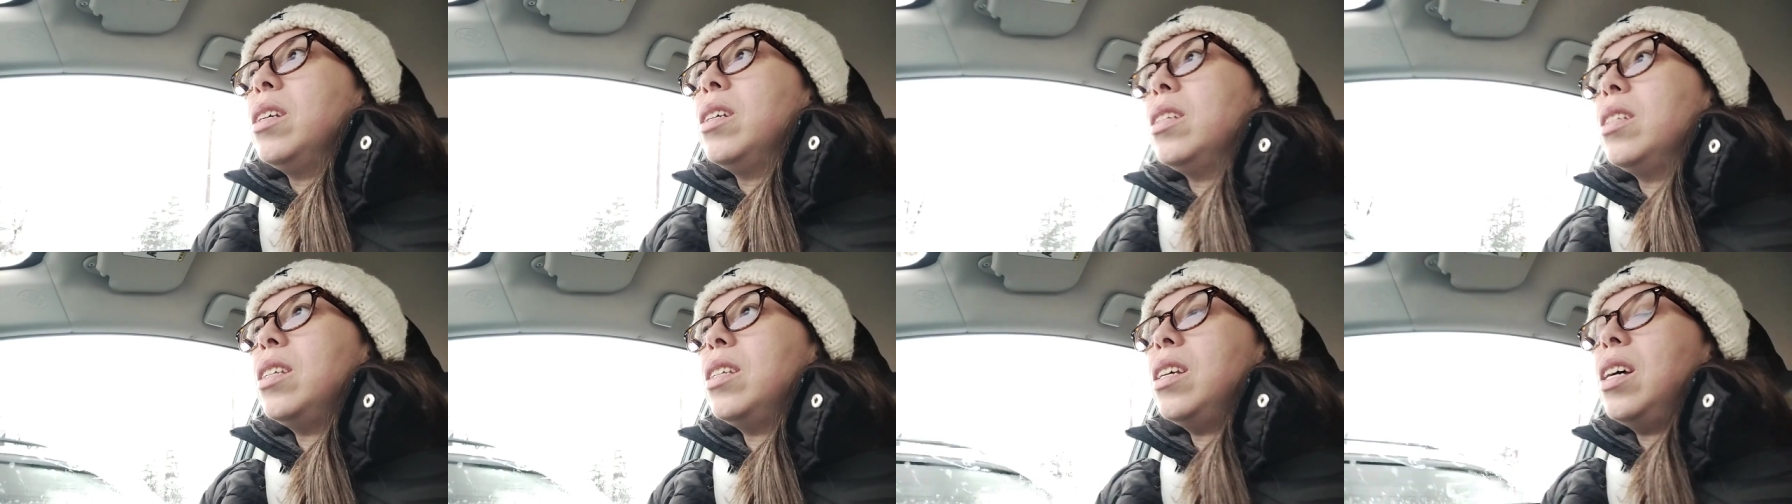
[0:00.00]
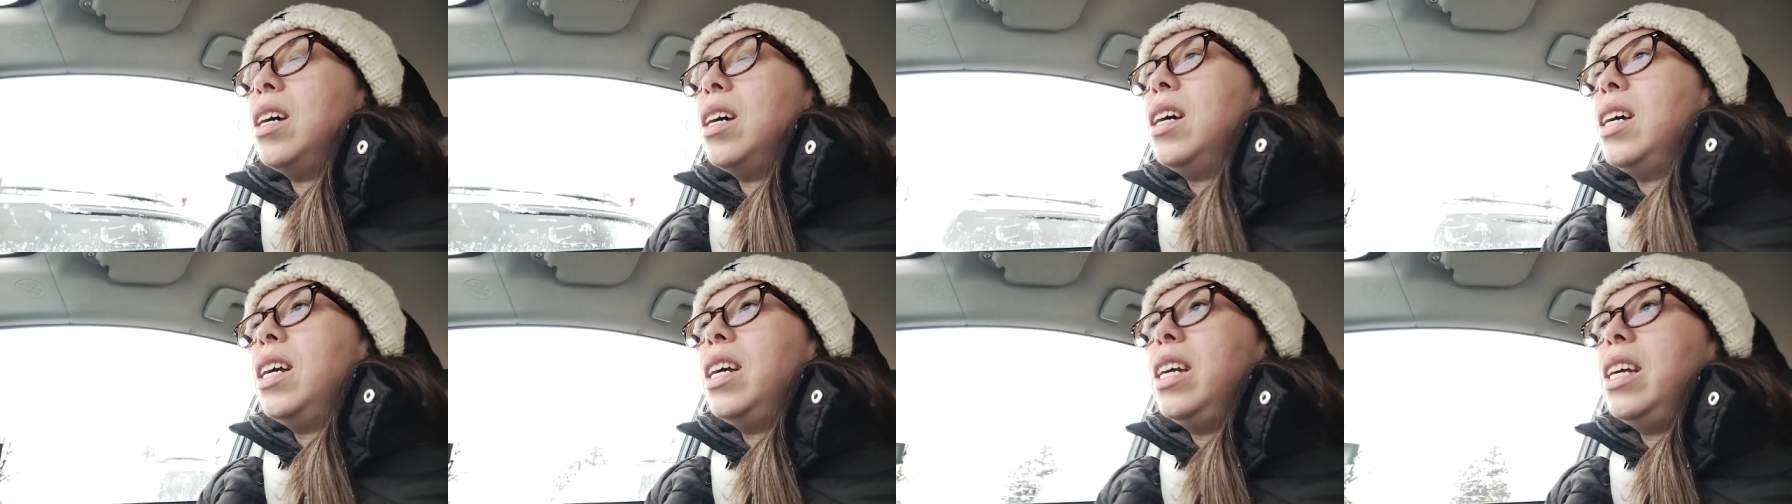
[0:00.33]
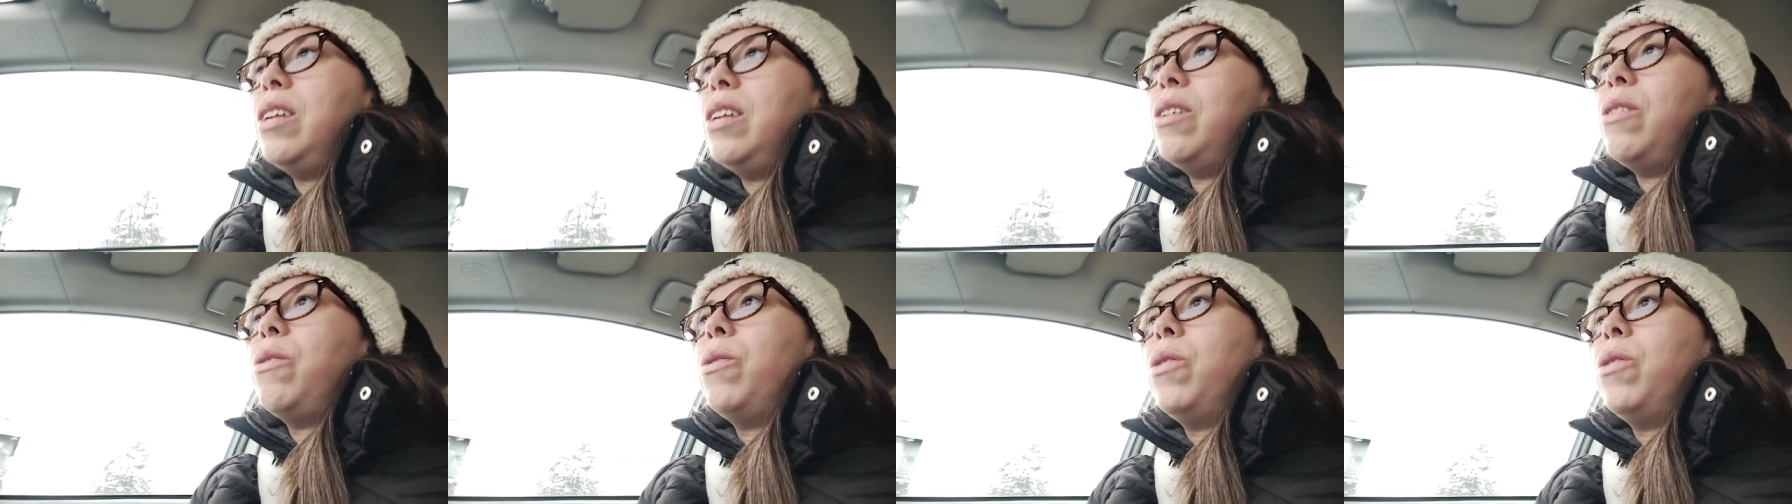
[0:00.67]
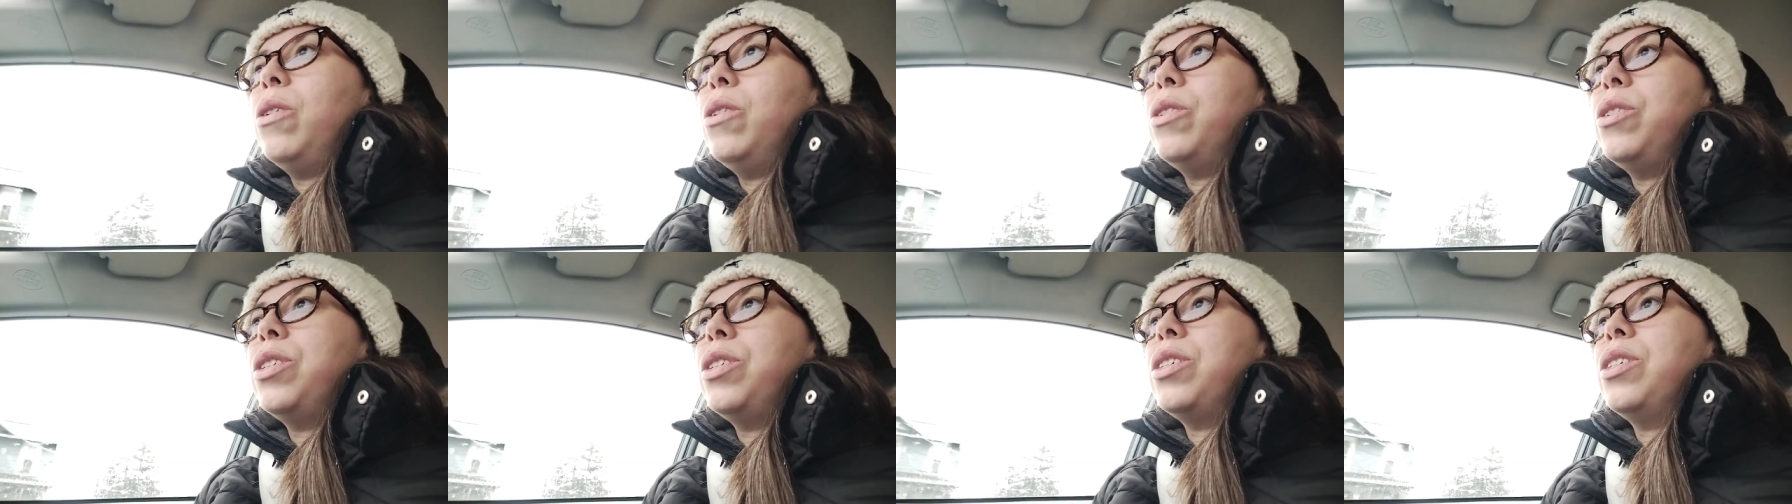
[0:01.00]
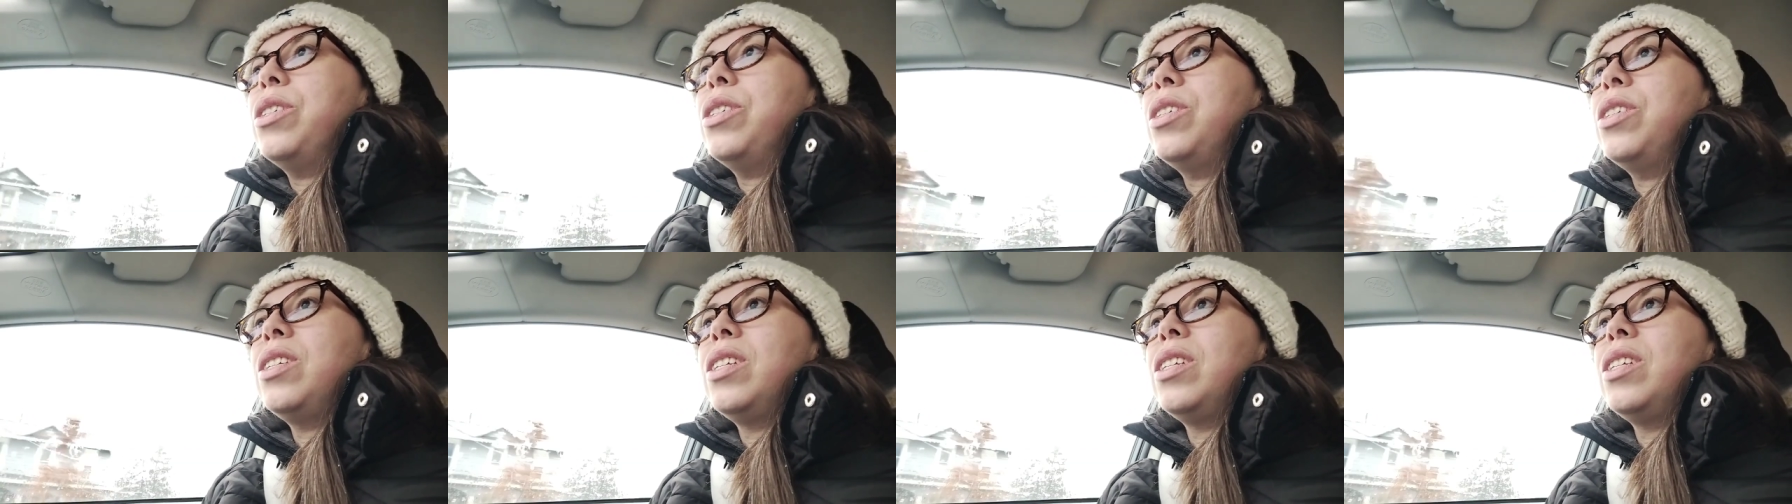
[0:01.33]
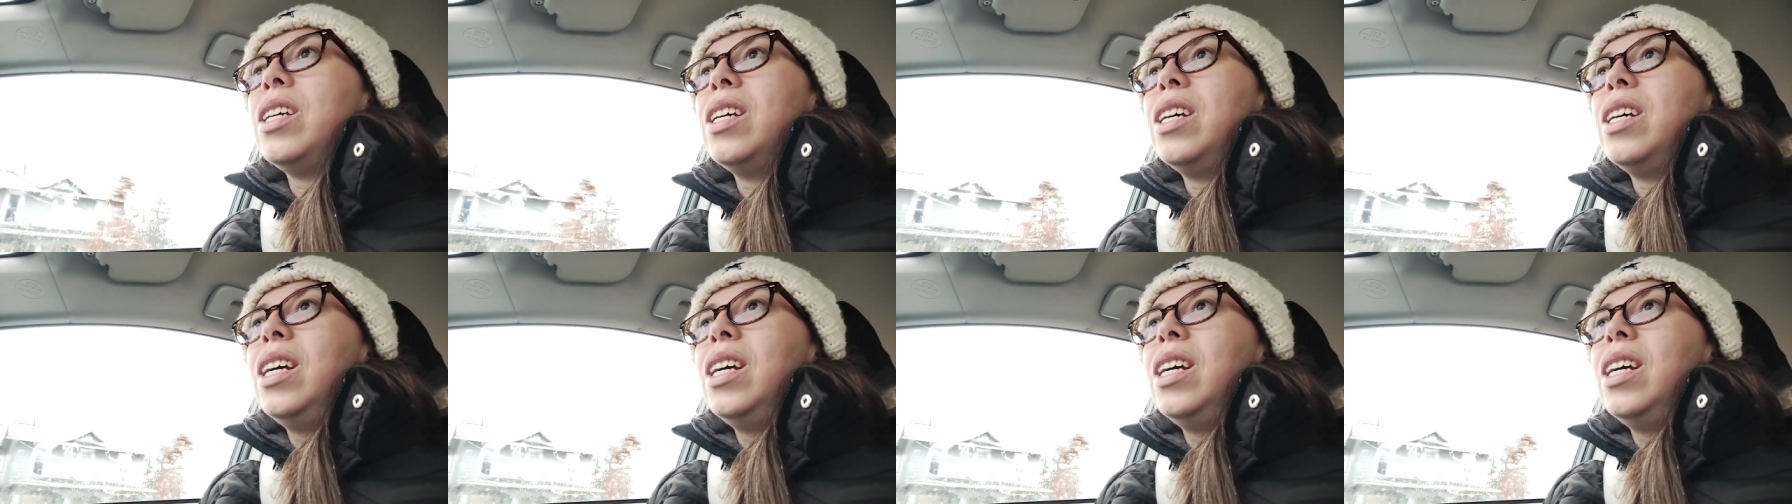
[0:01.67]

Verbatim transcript: side or just